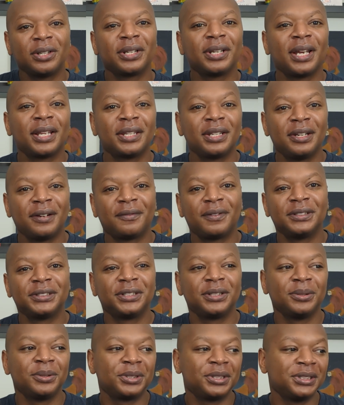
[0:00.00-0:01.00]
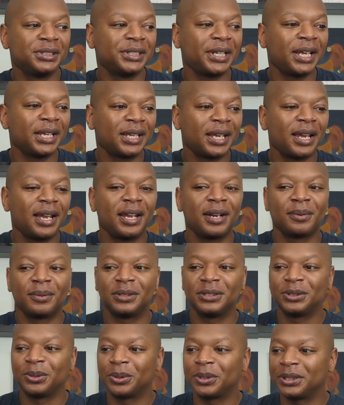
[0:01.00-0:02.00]
looking at the different solutions, aka
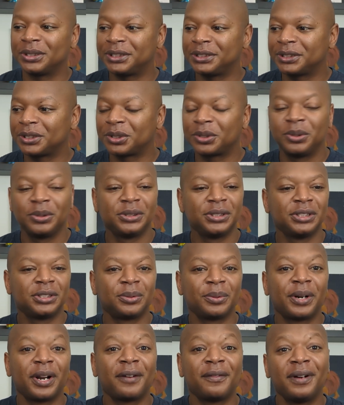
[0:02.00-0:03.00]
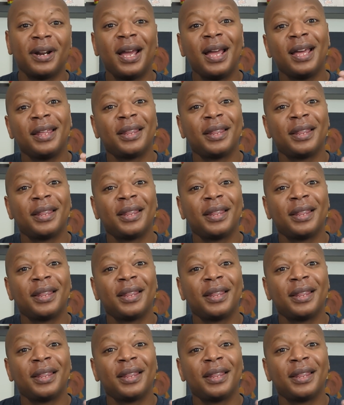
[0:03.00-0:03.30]
resorts, cruises, or whatever,